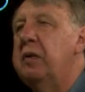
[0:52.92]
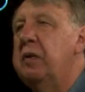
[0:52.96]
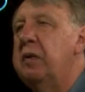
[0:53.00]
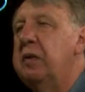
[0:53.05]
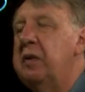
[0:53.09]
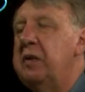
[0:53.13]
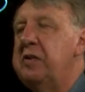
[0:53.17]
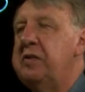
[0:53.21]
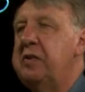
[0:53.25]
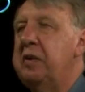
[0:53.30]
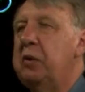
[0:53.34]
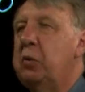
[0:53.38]

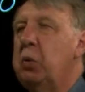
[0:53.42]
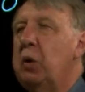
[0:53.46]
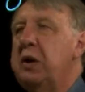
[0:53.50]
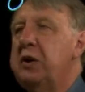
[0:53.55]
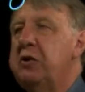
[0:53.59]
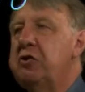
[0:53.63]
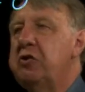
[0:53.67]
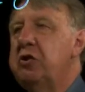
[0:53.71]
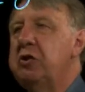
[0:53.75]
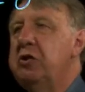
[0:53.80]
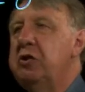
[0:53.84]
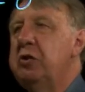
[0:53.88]
this
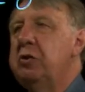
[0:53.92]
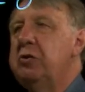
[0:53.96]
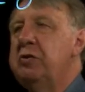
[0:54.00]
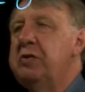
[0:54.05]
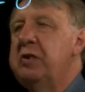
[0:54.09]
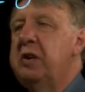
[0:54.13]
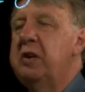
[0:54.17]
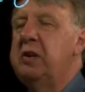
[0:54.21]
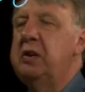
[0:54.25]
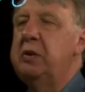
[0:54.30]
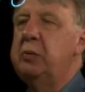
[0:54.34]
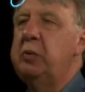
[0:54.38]
equation. You
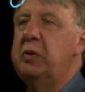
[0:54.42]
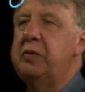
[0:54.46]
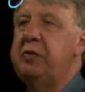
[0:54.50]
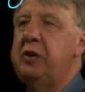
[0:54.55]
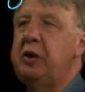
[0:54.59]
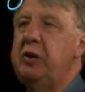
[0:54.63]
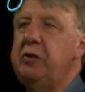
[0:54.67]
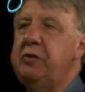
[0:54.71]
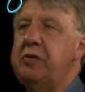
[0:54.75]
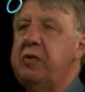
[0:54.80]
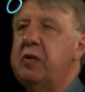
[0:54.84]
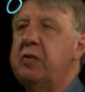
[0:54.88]
certainly will have
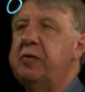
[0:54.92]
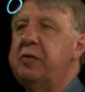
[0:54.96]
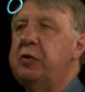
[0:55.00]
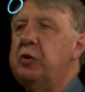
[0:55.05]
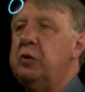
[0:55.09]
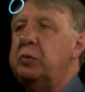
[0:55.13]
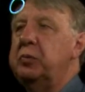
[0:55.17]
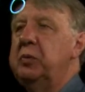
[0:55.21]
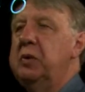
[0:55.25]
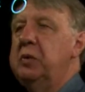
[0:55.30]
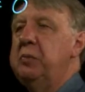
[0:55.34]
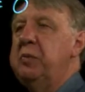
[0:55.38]
used the
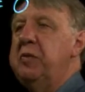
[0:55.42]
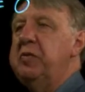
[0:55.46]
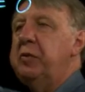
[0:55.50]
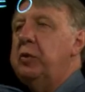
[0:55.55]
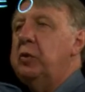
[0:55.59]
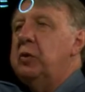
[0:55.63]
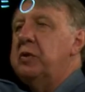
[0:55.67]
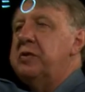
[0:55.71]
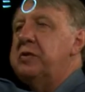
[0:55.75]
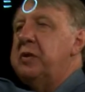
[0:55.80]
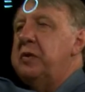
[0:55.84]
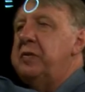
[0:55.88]
formula
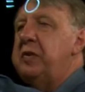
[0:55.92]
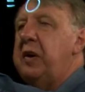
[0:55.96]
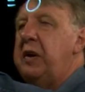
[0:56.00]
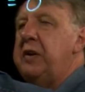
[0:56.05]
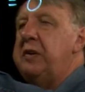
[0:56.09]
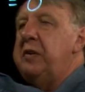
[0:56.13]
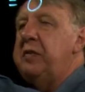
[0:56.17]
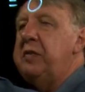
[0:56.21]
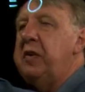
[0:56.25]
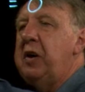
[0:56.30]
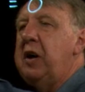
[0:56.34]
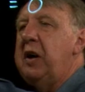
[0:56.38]
before. So if I
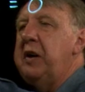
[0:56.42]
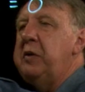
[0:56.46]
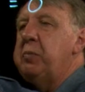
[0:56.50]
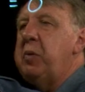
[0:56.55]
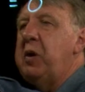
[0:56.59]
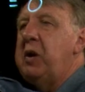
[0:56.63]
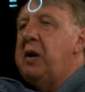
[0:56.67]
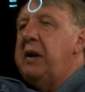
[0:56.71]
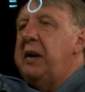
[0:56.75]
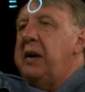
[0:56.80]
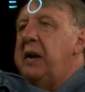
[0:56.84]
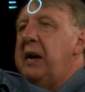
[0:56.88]
divide
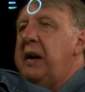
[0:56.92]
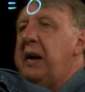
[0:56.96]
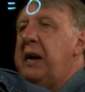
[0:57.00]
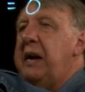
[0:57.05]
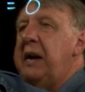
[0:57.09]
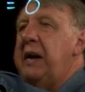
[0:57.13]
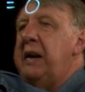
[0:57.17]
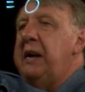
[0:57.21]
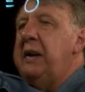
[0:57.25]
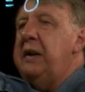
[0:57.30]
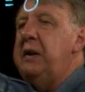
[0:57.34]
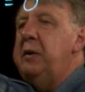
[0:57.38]
by
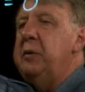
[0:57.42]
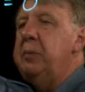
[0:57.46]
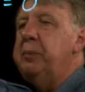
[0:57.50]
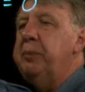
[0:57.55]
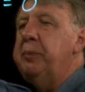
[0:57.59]
a,